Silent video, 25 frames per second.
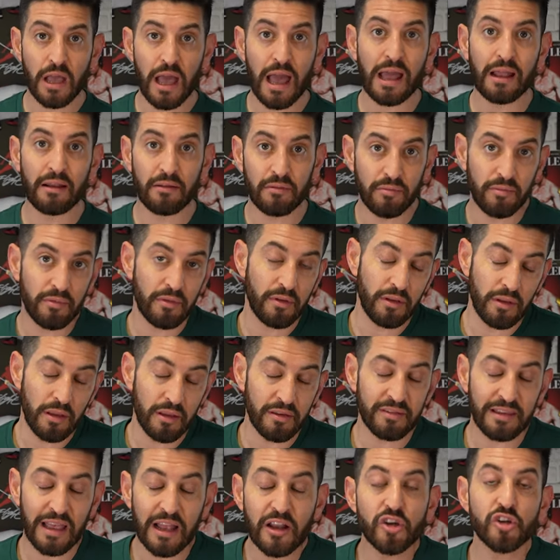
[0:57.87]
And
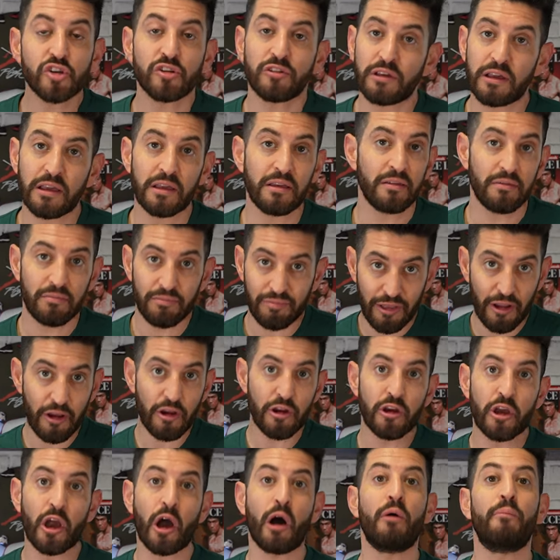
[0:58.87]
essentially, there
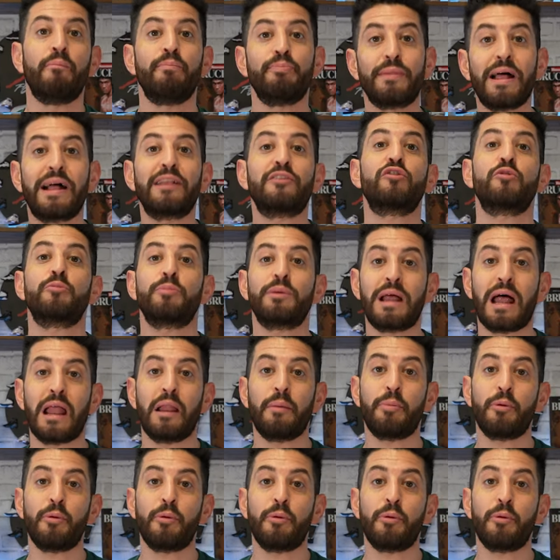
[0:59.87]
you go. That's your banana